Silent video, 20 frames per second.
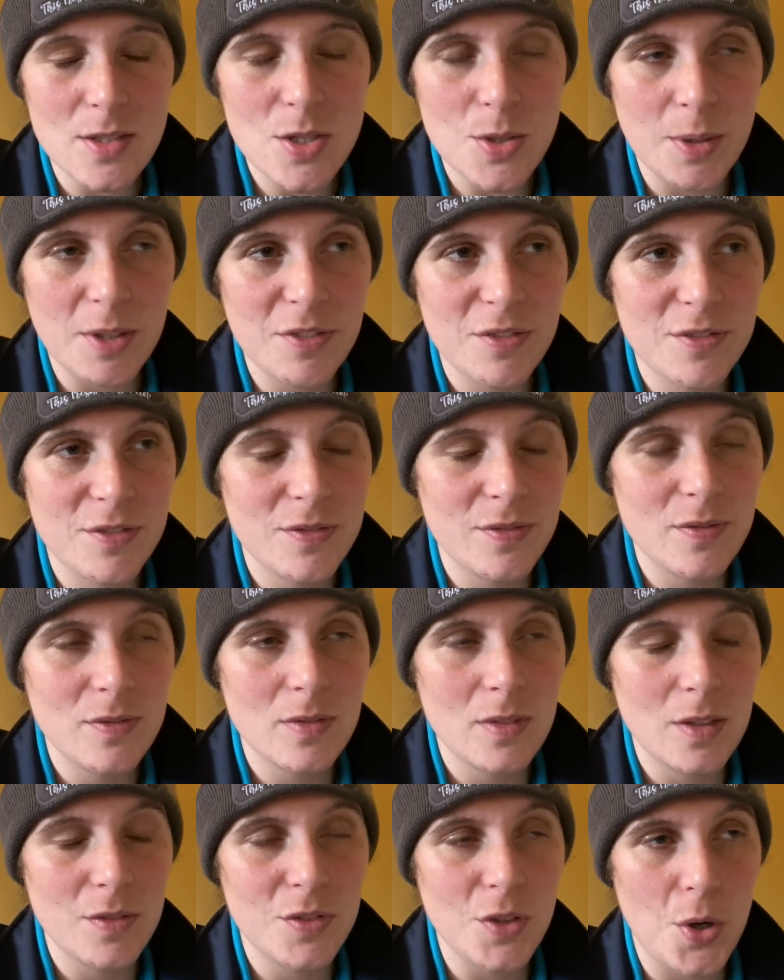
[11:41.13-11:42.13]
So
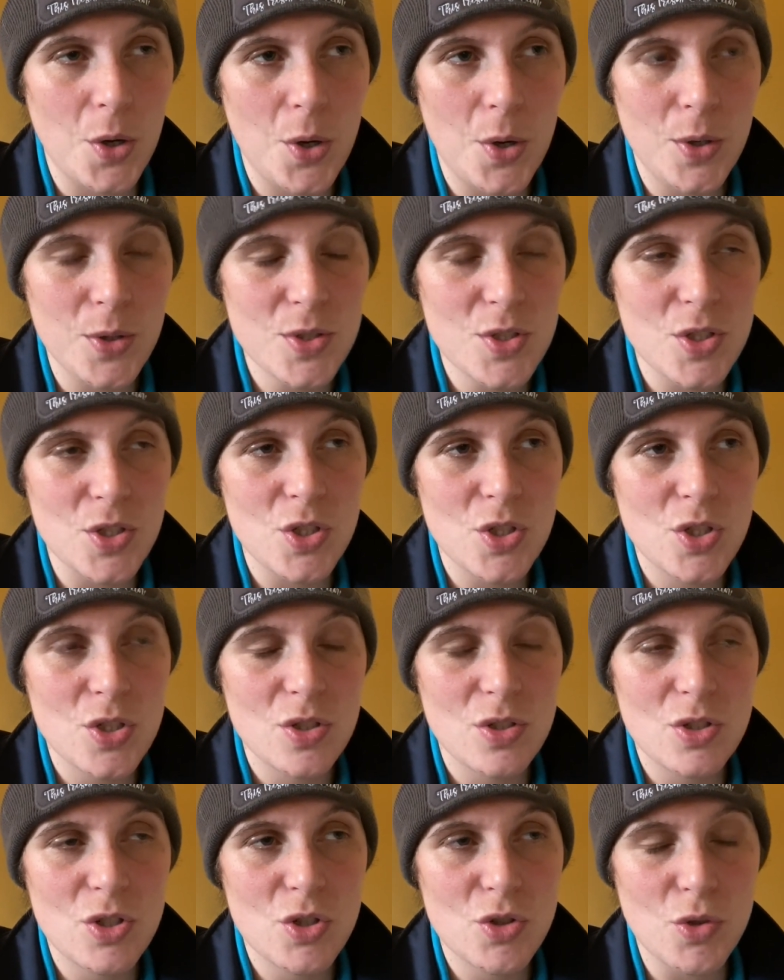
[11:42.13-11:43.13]
if your horse
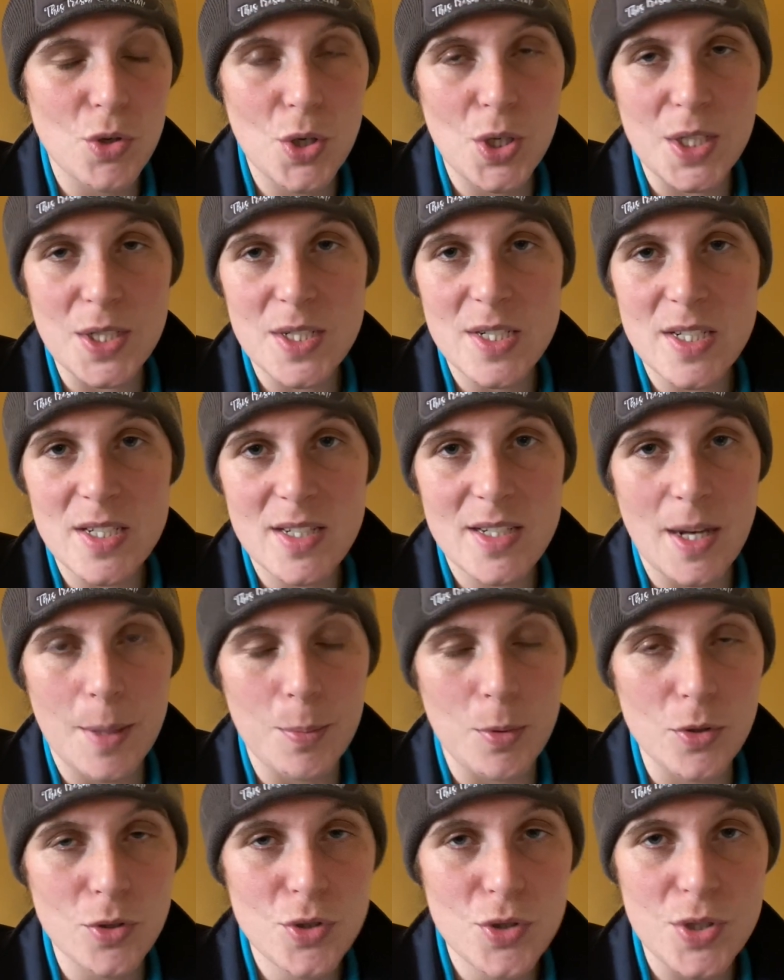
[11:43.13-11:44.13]
is struggling to
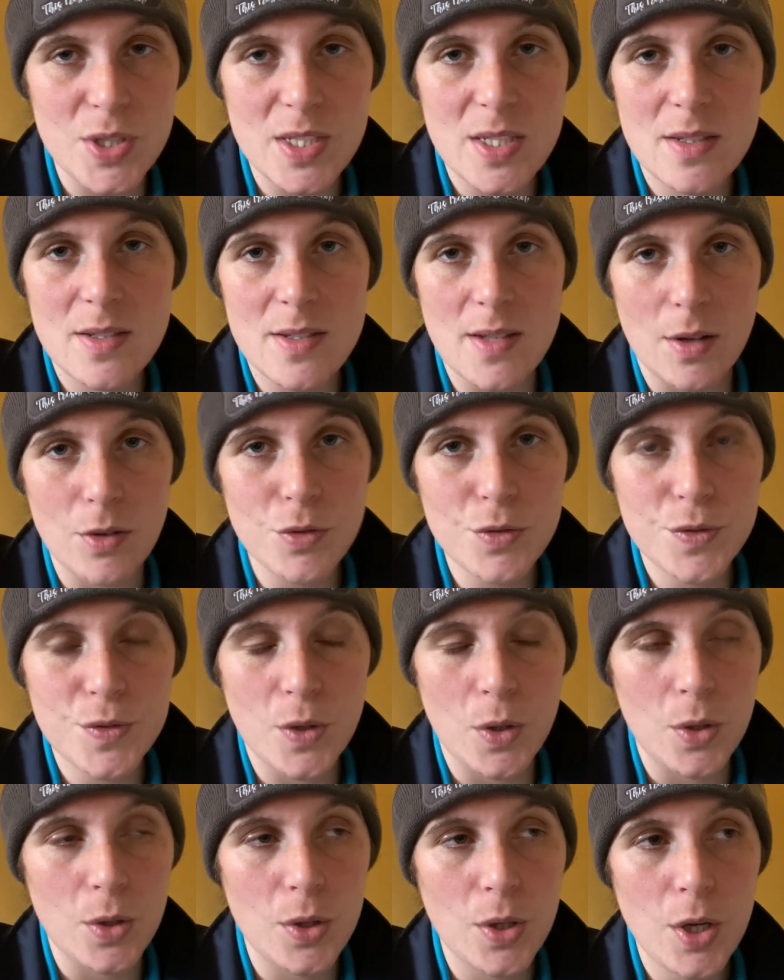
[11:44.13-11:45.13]
step under
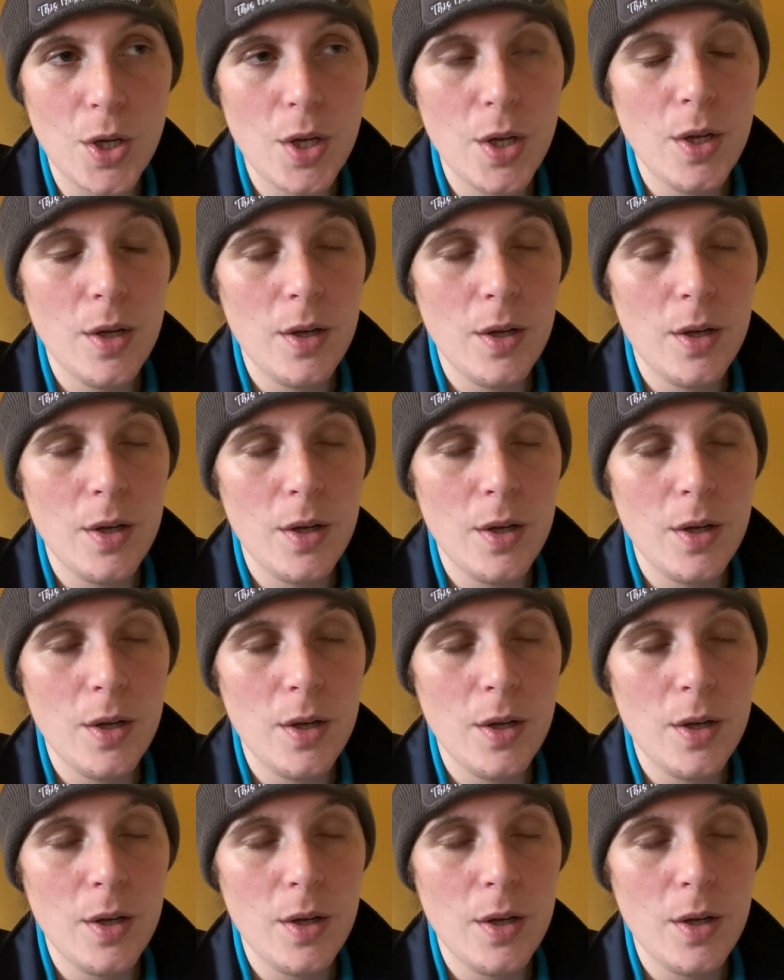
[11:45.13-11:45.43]
itself or